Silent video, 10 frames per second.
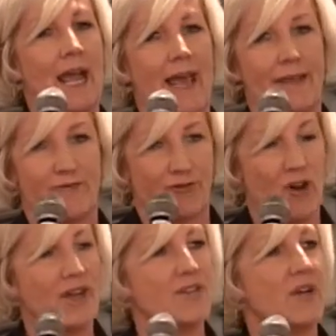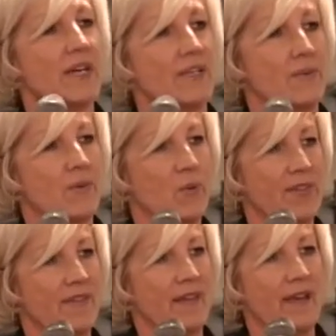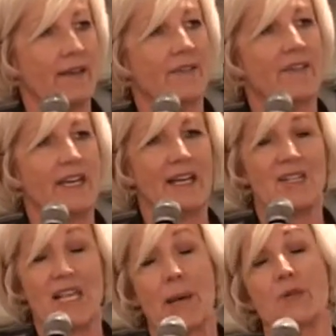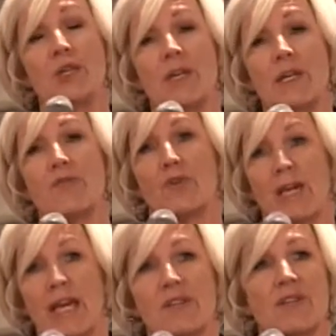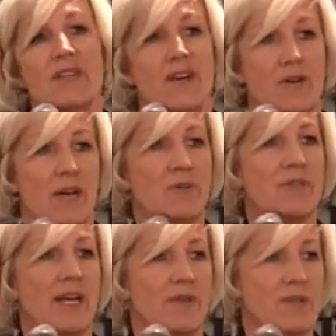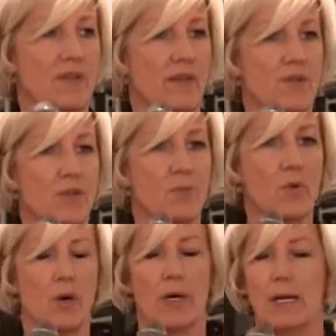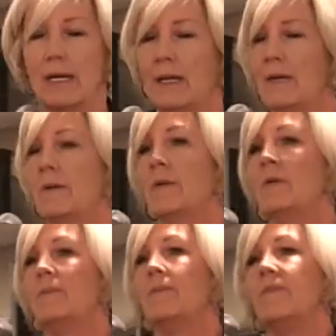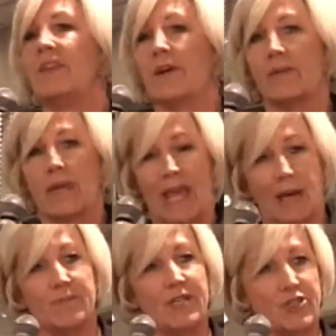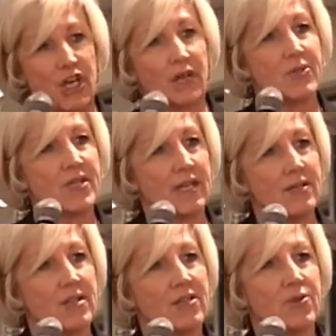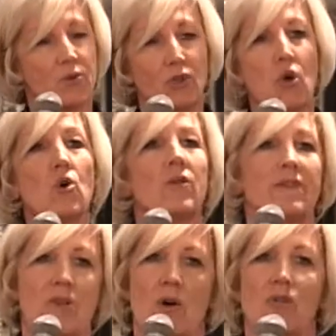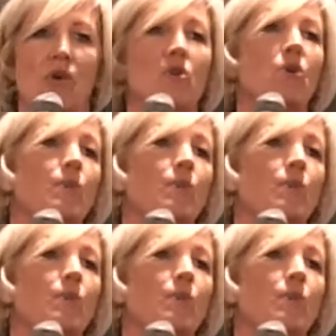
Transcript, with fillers: and fraud is not within that. The exception is for cases that are $100,000 or more. There can be jail sentences or local, it's called local